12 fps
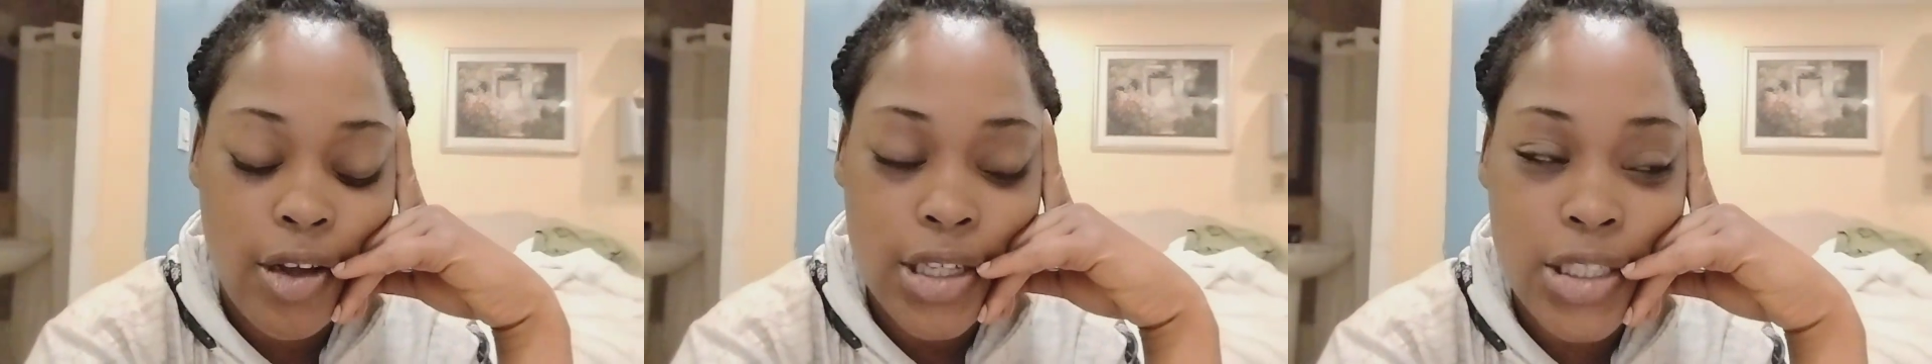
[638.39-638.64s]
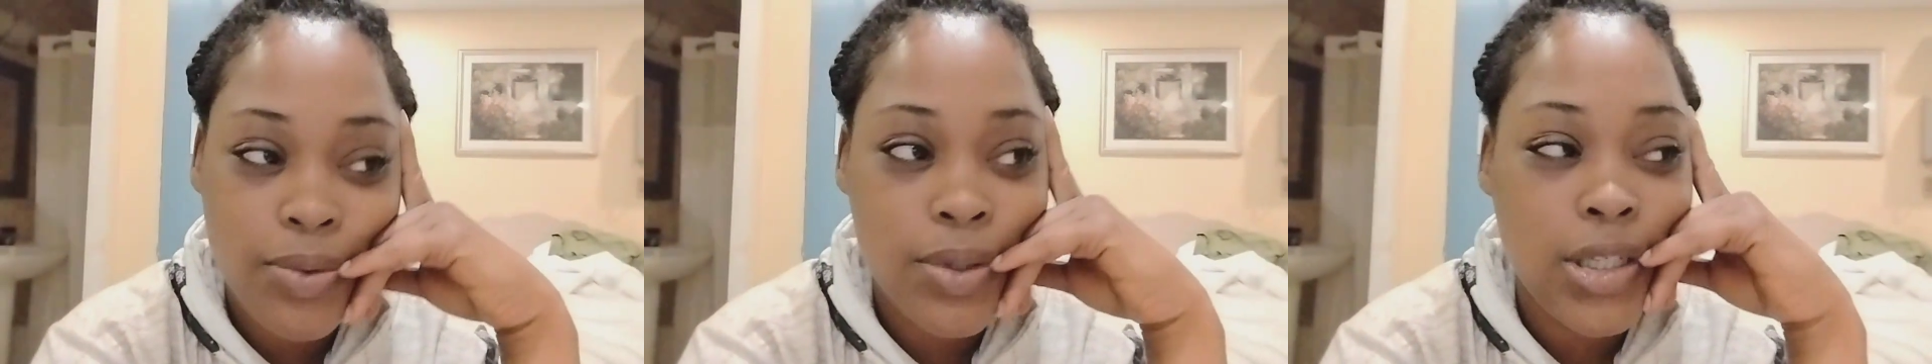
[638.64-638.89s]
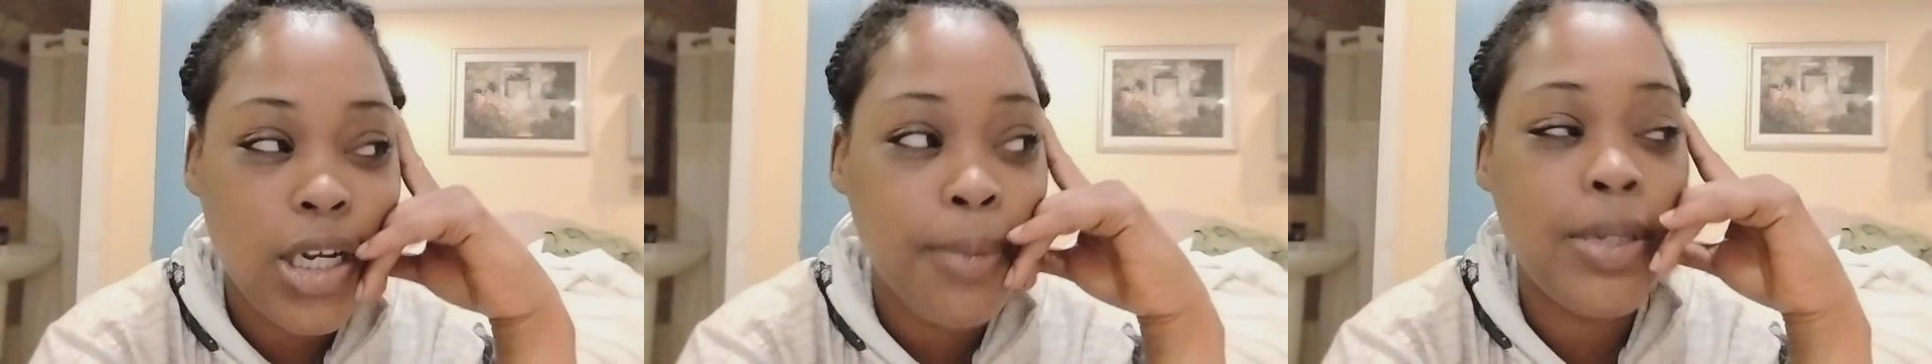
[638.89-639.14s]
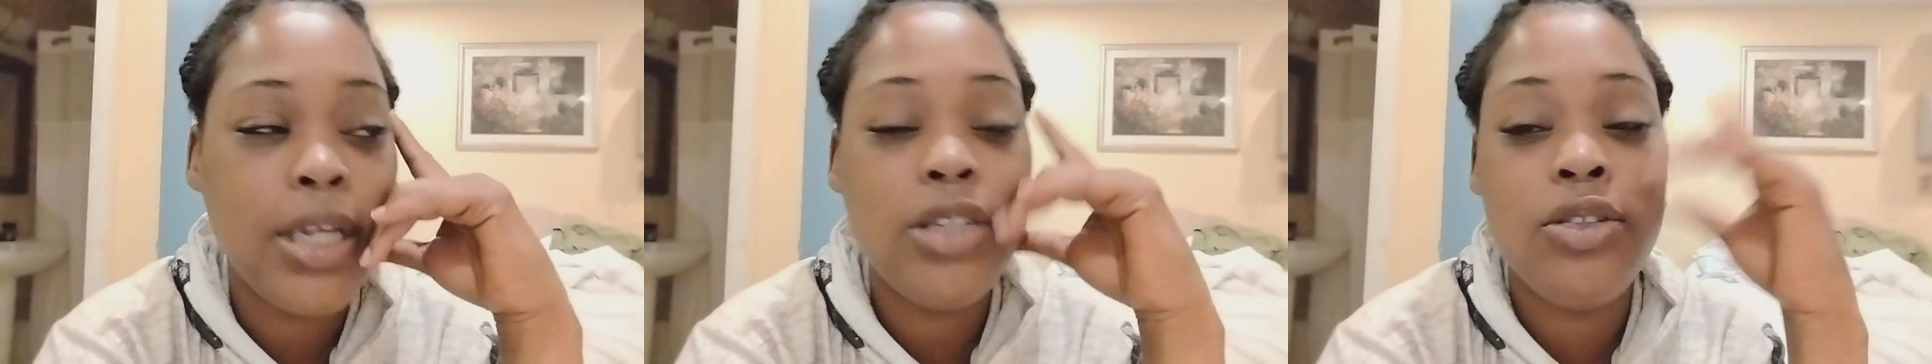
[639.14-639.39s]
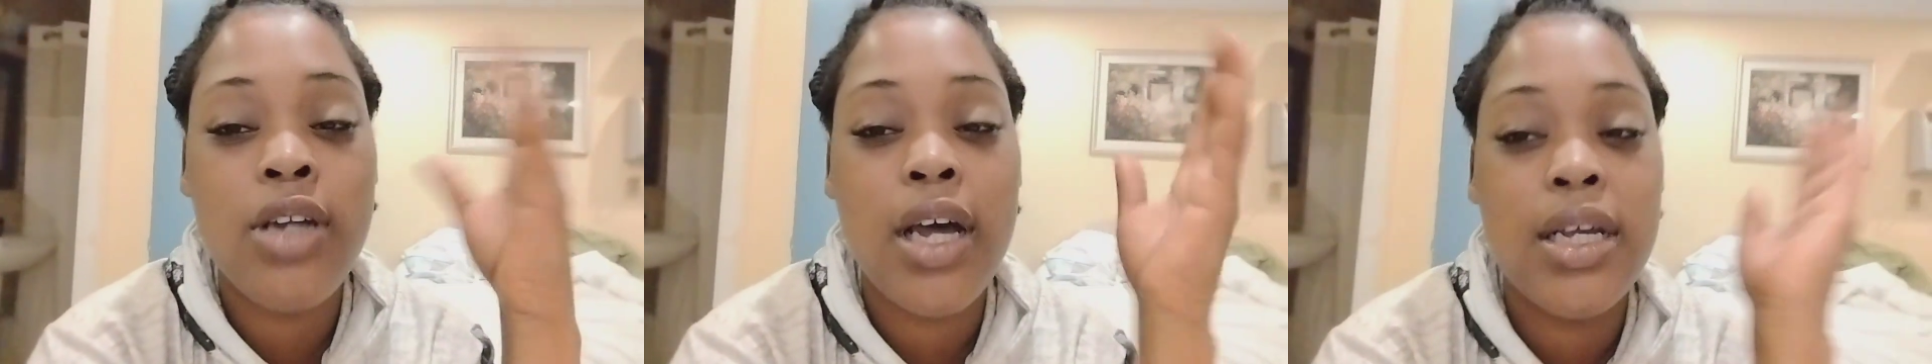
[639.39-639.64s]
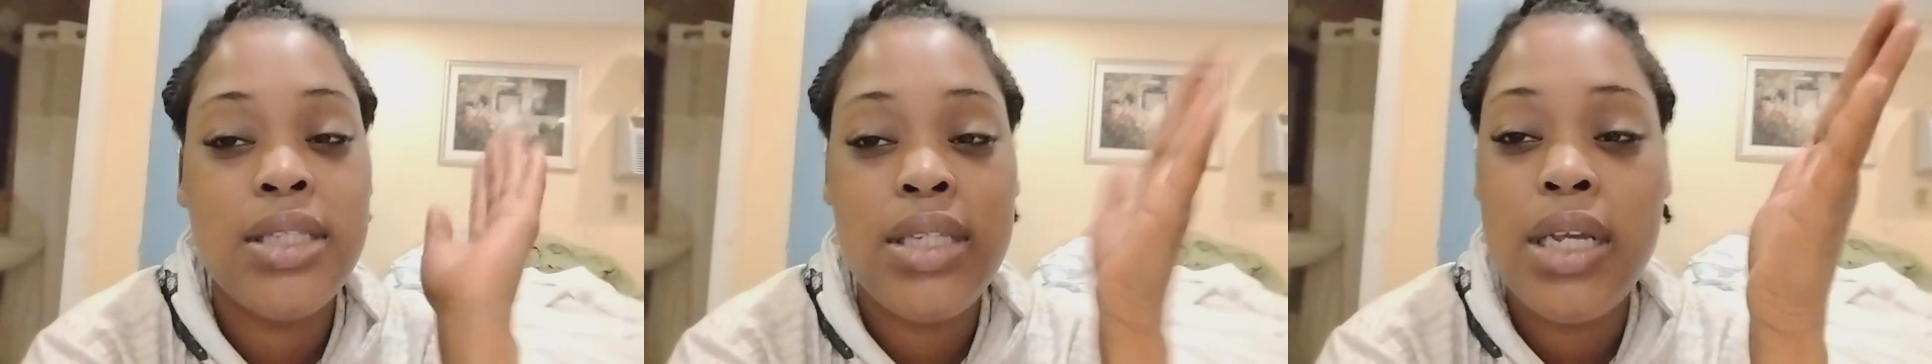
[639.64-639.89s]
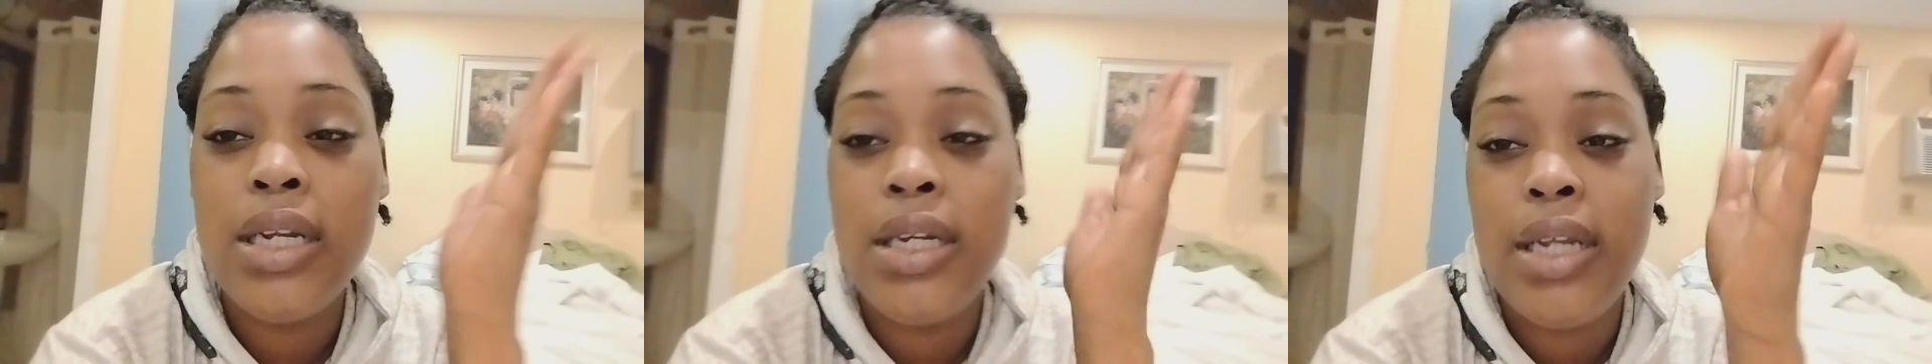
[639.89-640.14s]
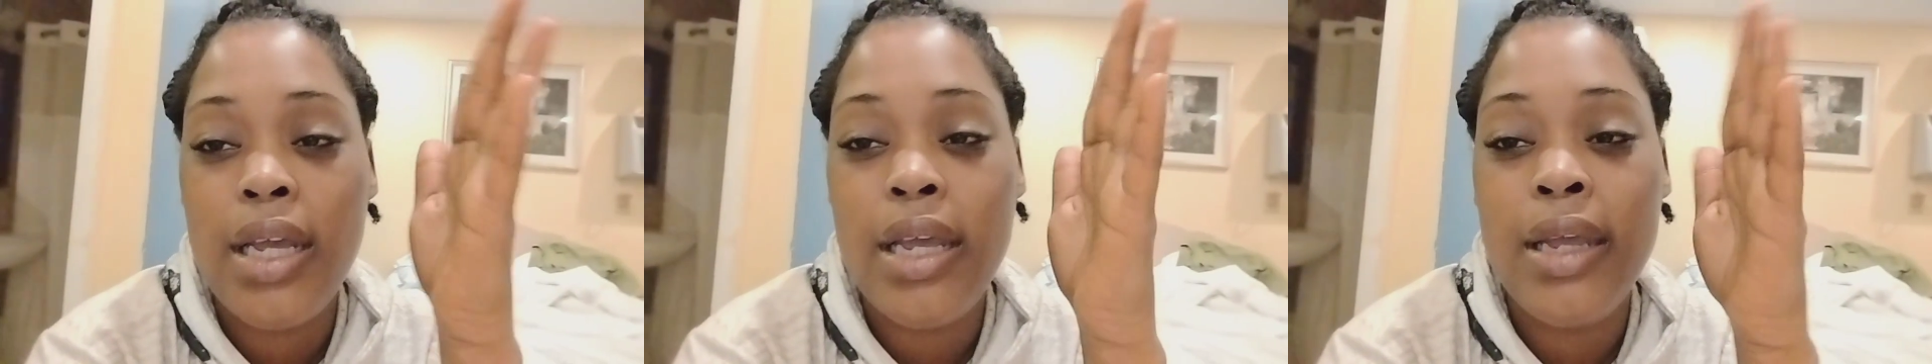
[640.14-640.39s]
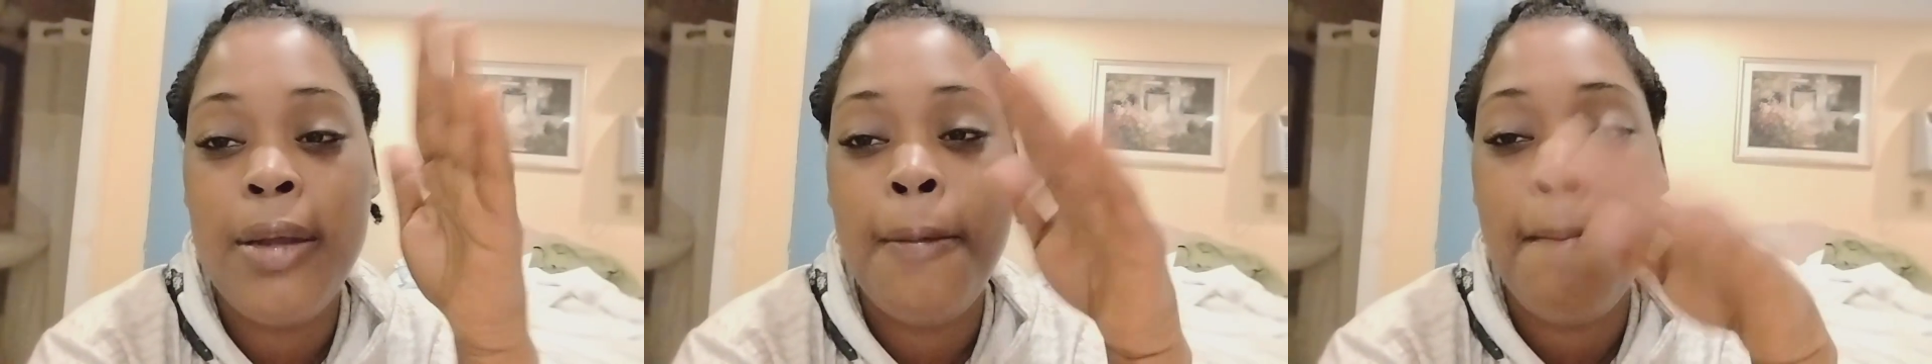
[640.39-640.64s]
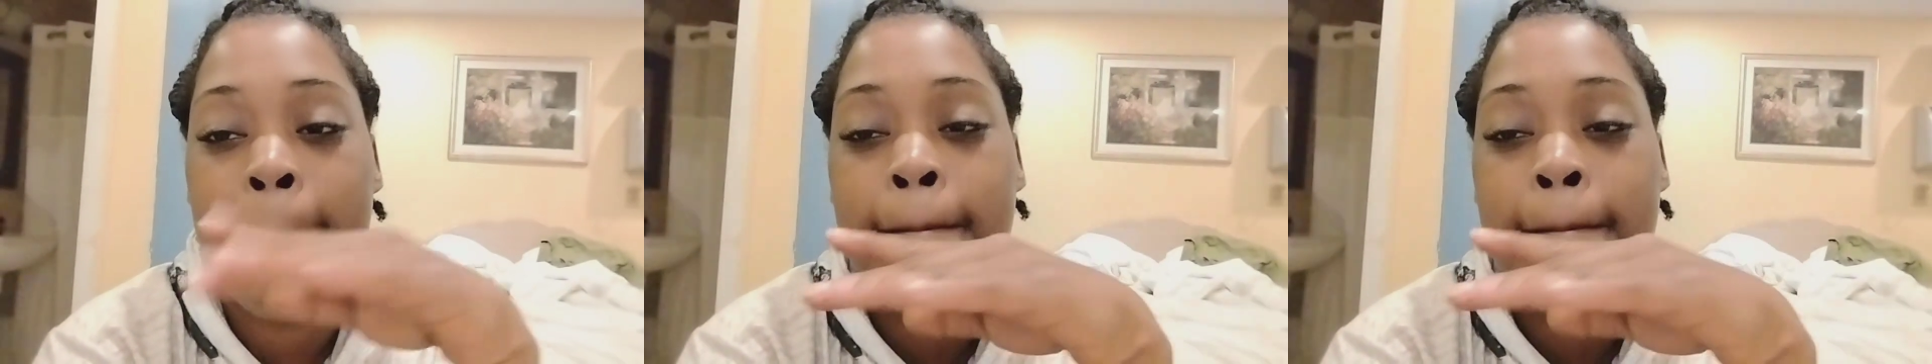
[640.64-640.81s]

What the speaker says: I just want to update you guys day to day.